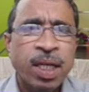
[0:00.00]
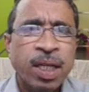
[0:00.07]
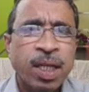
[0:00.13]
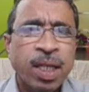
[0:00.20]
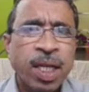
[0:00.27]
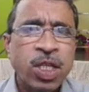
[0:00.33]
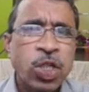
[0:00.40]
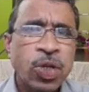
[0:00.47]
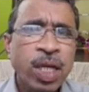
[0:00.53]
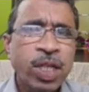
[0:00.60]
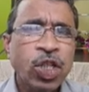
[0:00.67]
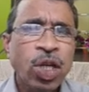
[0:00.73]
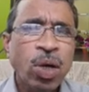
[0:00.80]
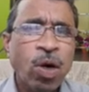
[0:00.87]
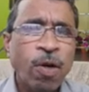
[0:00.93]
The
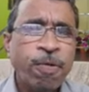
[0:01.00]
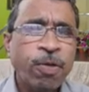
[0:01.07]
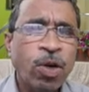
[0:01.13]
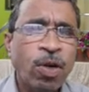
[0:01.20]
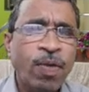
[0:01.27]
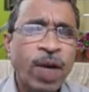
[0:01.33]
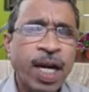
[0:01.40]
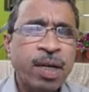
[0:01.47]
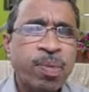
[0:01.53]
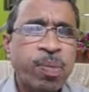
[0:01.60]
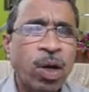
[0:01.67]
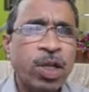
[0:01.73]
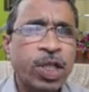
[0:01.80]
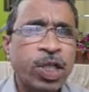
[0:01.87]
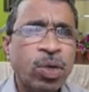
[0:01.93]
structure of covalent
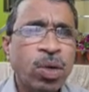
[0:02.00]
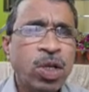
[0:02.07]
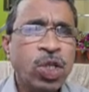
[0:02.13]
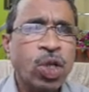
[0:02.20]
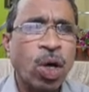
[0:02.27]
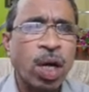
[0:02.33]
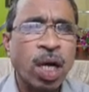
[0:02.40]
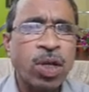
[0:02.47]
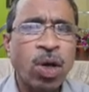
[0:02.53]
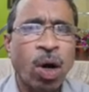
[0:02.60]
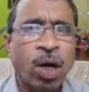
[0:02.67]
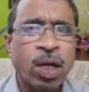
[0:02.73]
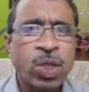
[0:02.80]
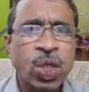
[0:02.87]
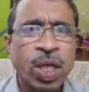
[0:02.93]
molecules or
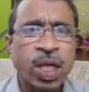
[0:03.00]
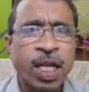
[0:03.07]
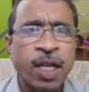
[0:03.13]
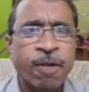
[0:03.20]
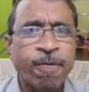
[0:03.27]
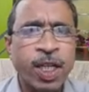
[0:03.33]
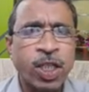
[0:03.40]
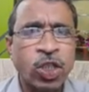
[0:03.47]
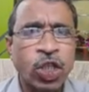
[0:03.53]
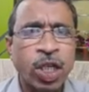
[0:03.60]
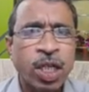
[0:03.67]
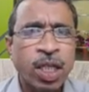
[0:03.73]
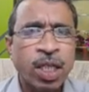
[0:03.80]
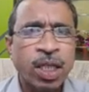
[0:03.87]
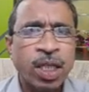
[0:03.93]
ions in which
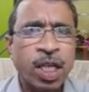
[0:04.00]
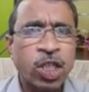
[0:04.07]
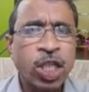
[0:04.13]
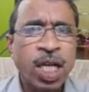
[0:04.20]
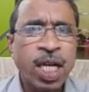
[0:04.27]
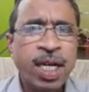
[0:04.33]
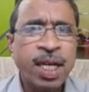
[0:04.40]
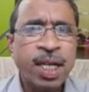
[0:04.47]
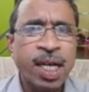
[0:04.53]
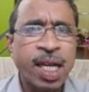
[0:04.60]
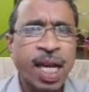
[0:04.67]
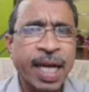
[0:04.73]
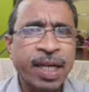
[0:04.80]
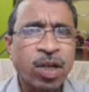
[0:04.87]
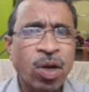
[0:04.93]
the shared
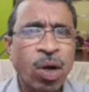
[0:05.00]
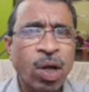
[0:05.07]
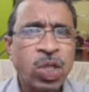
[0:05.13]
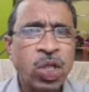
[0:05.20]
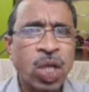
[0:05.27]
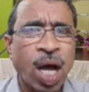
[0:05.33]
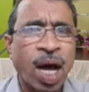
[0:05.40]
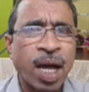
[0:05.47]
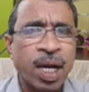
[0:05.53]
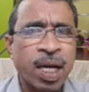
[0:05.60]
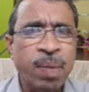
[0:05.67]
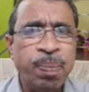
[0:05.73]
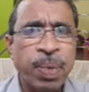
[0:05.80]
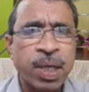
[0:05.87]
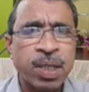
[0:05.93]
electrons are
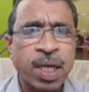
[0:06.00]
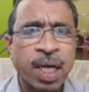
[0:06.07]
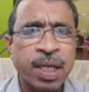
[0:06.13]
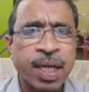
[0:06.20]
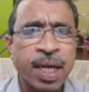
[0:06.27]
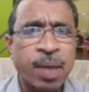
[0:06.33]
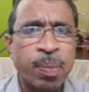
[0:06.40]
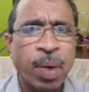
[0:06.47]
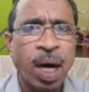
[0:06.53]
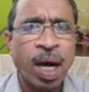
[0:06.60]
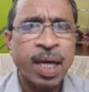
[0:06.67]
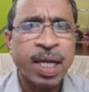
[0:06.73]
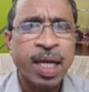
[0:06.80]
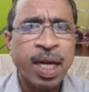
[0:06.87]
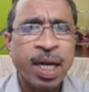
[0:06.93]
represented by